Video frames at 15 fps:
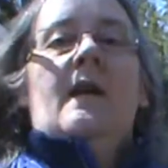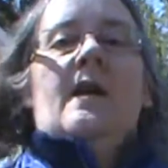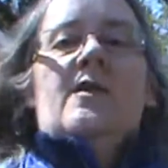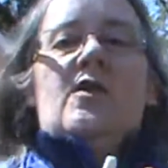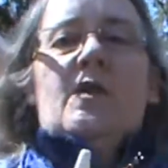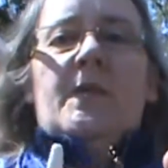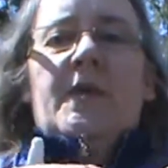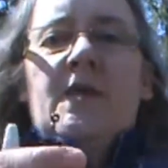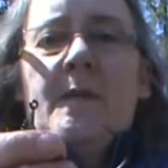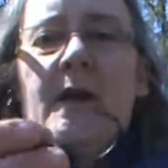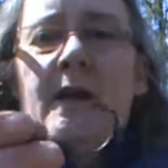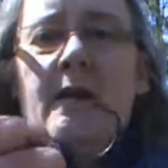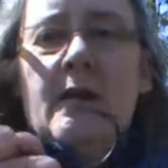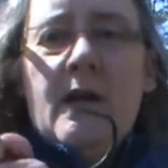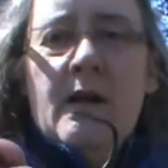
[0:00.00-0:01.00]
is you can put them
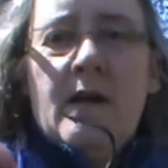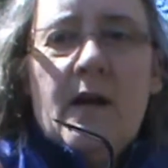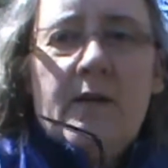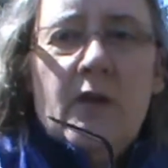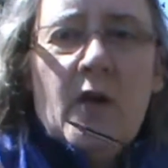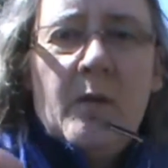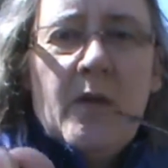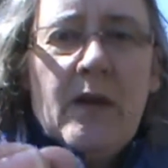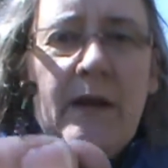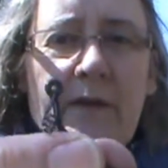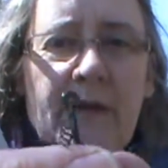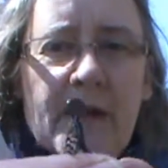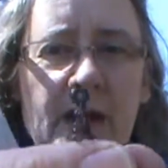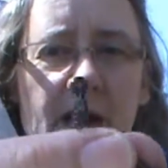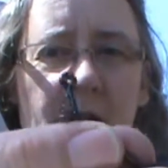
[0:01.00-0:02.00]
on a normal
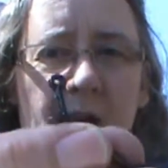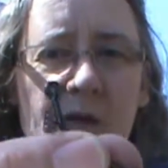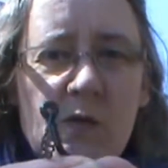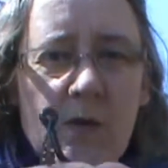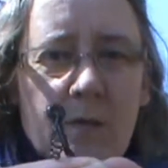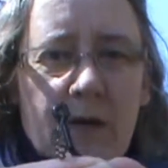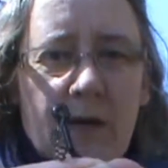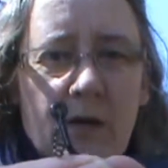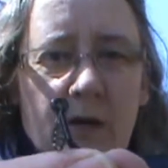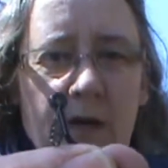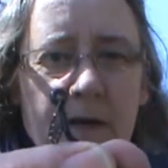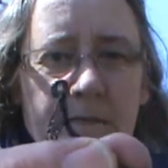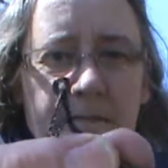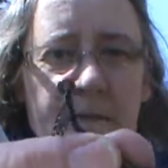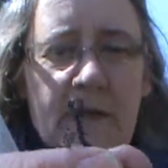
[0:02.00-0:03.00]
everyday swim bait hook.